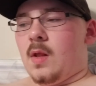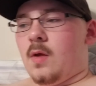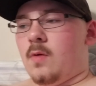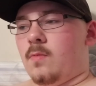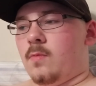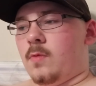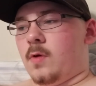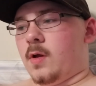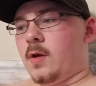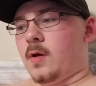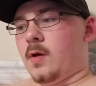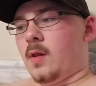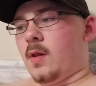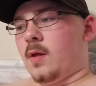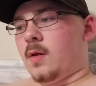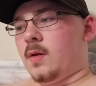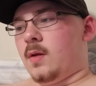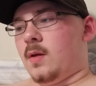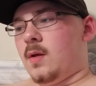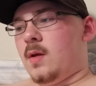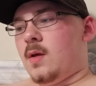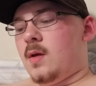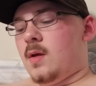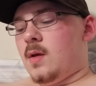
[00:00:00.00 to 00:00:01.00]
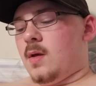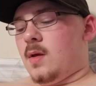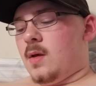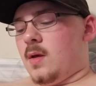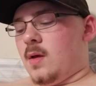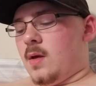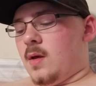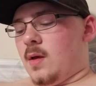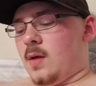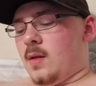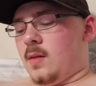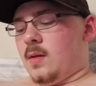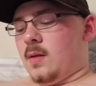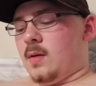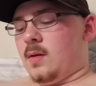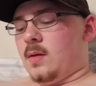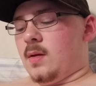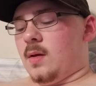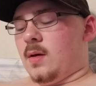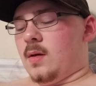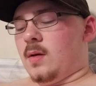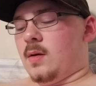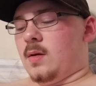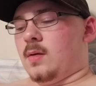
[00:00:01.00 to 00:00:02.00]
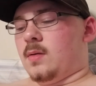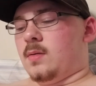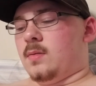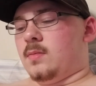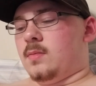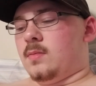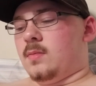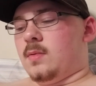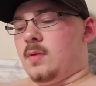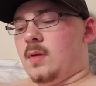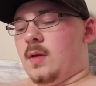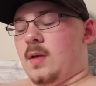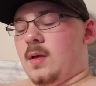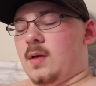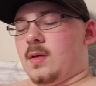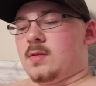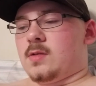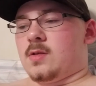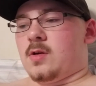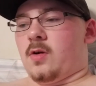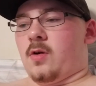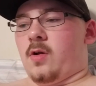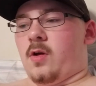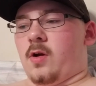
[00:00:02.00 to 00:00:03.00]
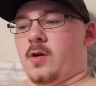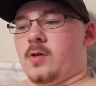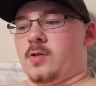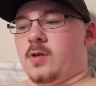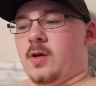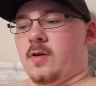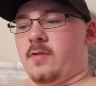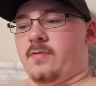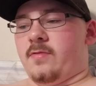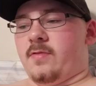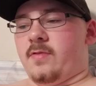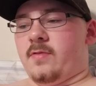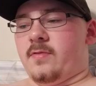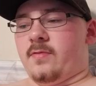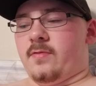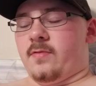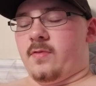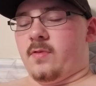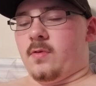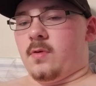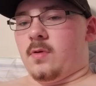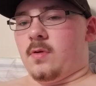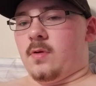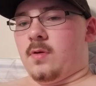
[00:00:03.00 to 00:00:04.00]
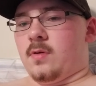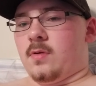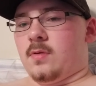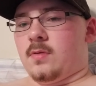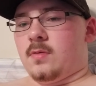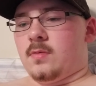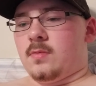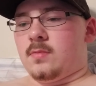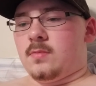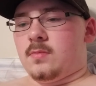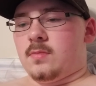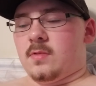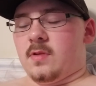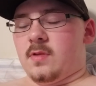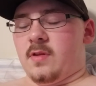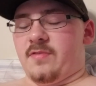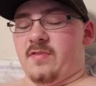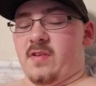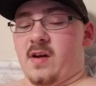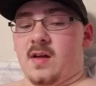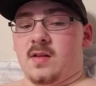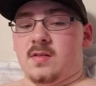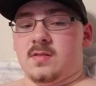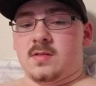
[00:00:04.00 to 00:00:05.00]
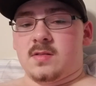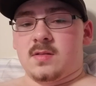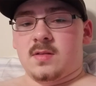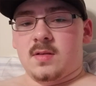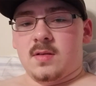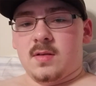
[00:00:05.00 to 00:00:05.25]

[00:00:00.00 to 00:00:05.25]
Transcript: what do you call it? And then an external hard drive for the files.